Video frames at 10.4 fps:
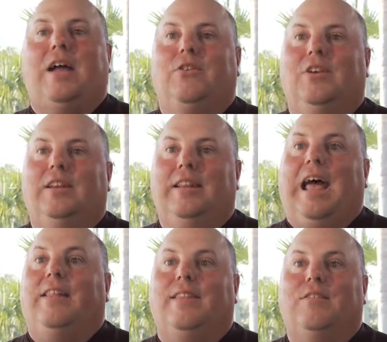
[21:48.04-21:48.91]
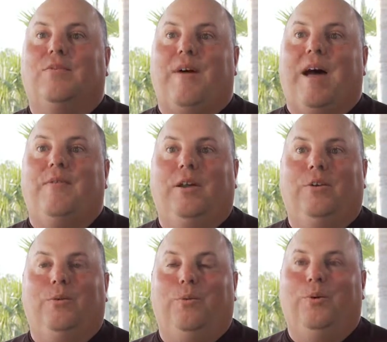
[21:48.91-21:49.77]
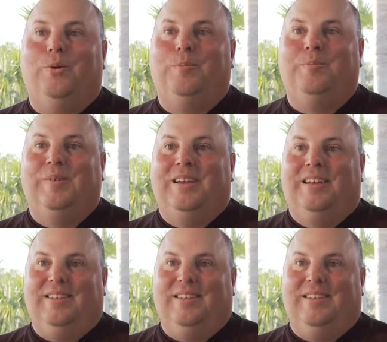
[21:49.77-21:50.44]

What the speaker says: imagine that this 500-room